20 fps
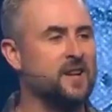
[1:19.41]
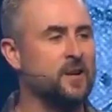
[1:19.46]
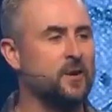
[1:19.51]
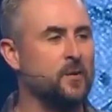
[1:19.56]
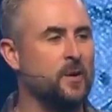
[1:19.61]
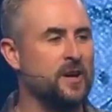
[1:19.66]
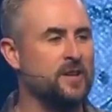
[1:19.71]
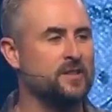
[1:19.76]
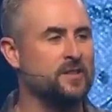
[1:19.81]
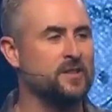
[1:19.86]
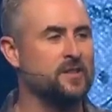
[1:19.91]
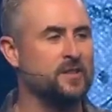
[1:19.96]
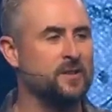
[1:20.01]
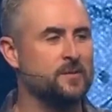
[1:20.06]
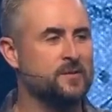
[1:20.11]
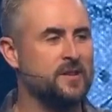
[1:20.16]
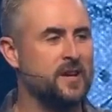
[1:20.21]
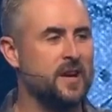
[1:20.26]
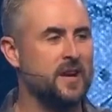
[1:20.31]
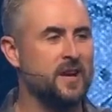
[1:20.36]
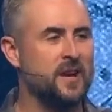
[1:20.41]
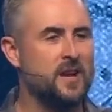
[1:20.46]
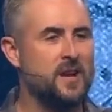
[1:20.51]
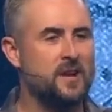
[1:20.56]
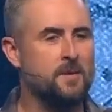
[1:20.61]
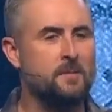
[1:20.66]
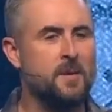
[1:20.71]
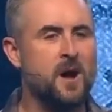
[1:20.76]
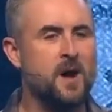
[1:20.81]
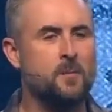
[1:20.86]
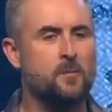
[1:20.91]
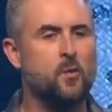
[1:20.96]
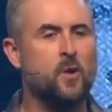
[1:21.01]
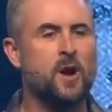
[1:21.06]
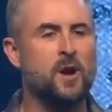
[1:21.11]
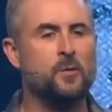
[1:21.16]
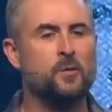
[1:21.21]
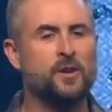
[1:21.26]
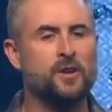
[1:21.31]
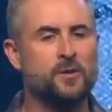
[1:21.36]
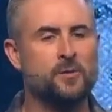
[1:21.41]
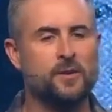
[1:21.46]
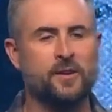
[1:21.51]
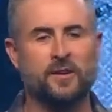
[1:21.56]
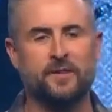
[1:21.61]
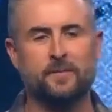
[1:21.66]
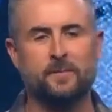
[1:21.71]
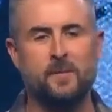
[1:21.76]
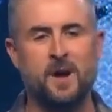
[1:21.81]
questions. He was like, Mom, why are we doing this?